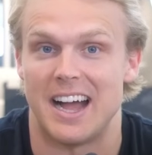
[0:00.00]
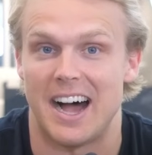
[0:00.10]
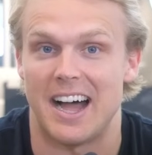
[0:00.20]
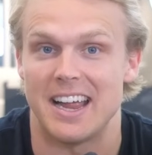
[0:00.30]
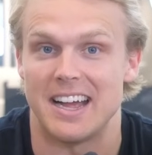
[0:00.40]

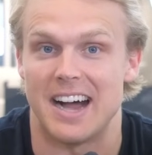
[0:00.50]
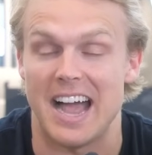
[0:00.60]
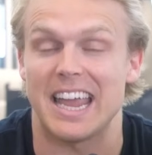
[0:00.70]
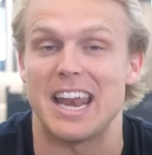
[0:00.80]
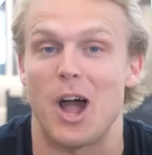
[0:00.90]

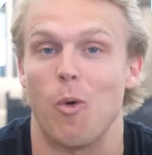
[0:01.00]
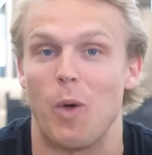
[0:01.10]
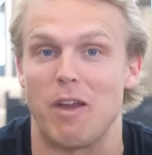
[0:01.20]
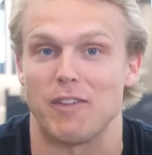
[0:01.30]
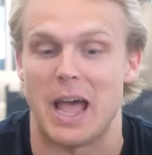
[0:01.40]
I cannot
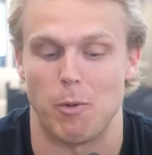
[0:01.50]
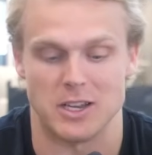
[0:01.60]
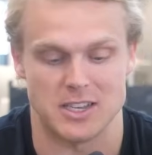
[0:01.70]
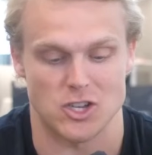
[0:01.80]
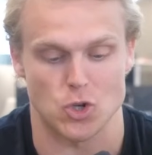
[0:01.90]
wait for that one
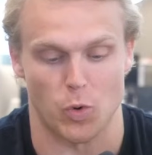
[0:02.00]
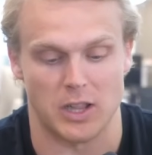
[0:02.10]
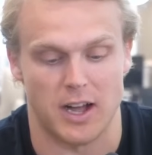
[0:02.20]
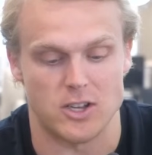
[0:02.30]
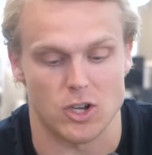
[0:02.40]
because it's
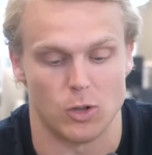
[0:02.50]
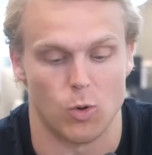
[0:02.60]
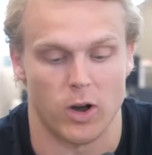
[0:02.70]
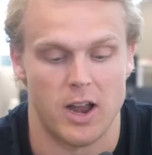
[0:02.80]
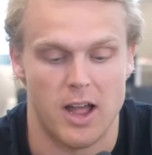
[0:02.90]
storylines
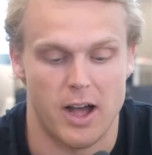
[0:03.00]
galore.